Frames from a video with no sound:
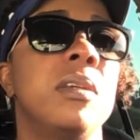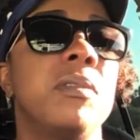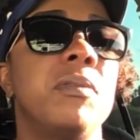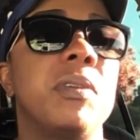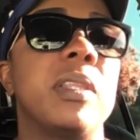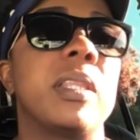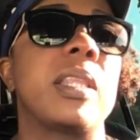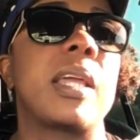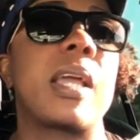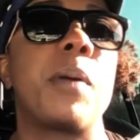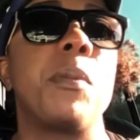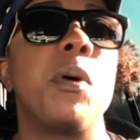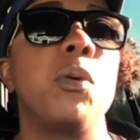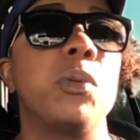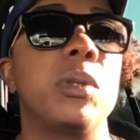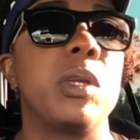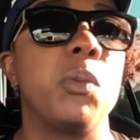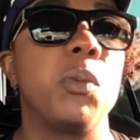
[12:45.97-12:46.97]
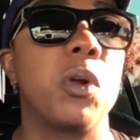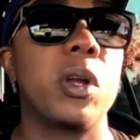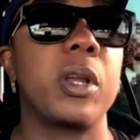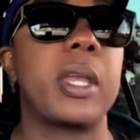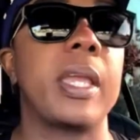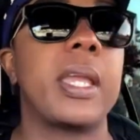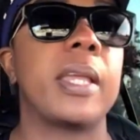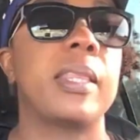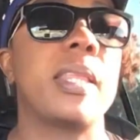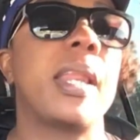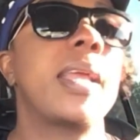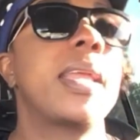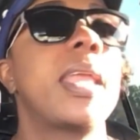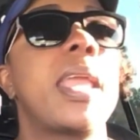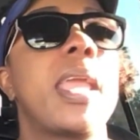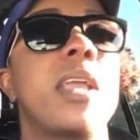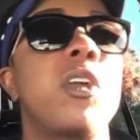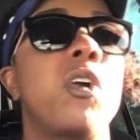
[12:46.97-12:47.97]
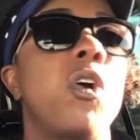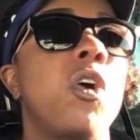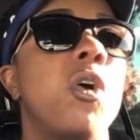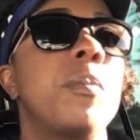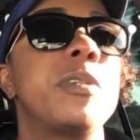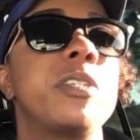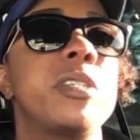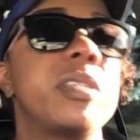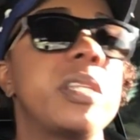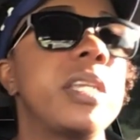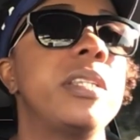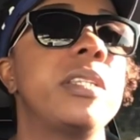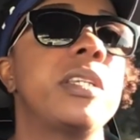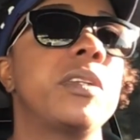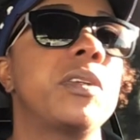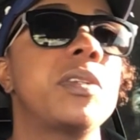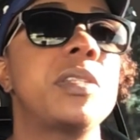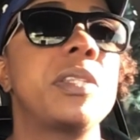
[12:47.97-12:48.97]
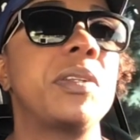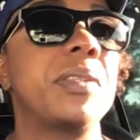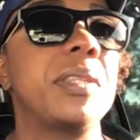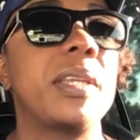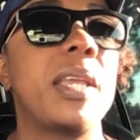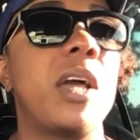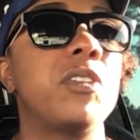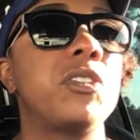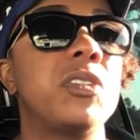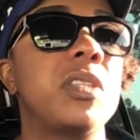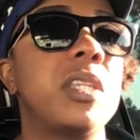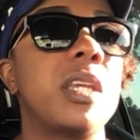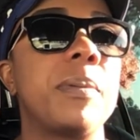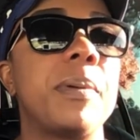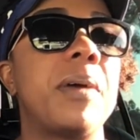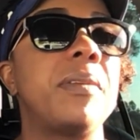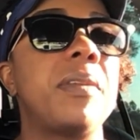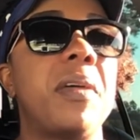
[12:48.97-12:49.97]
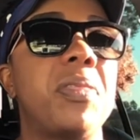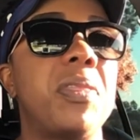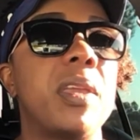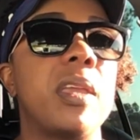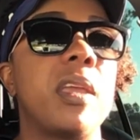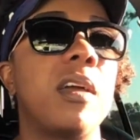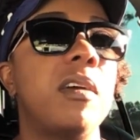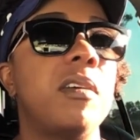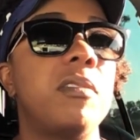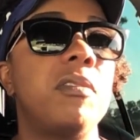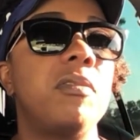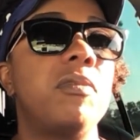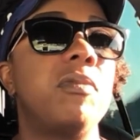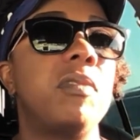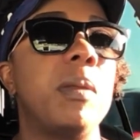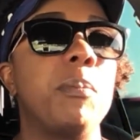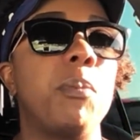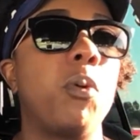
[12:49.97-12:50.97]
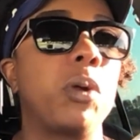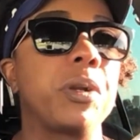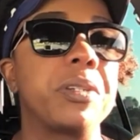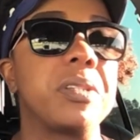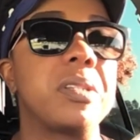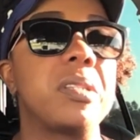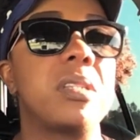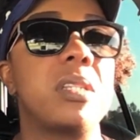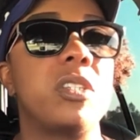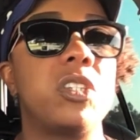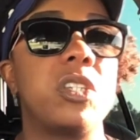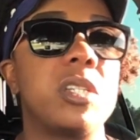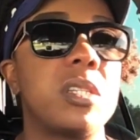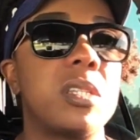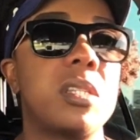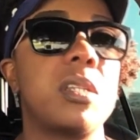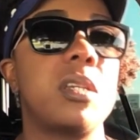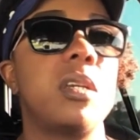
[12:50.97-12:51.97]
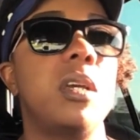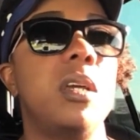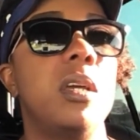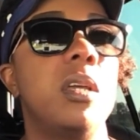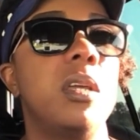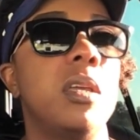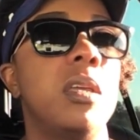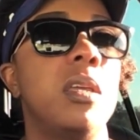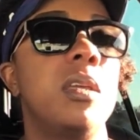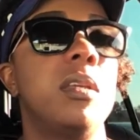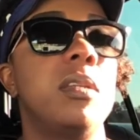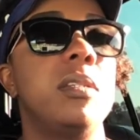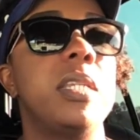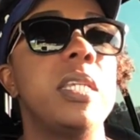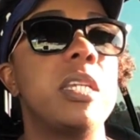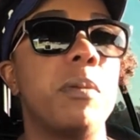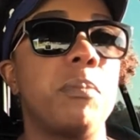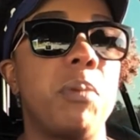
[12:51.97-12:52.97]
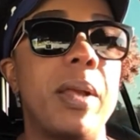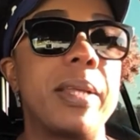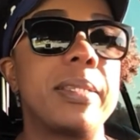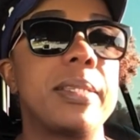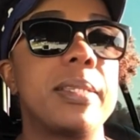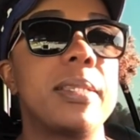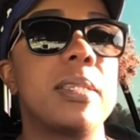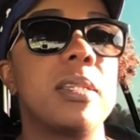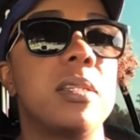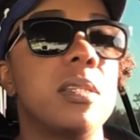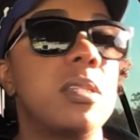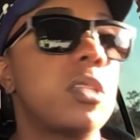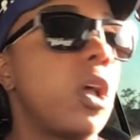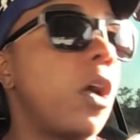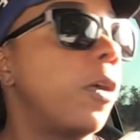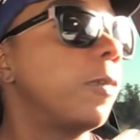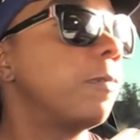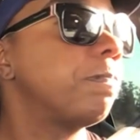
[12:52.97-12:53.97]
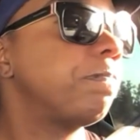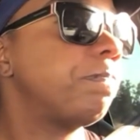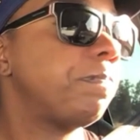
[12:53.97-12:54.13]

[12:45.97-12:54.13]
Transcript: feeling like I'm only working and that I can go home and just eat dinner, sit on the couch and think about nothing of importance and just decompress. So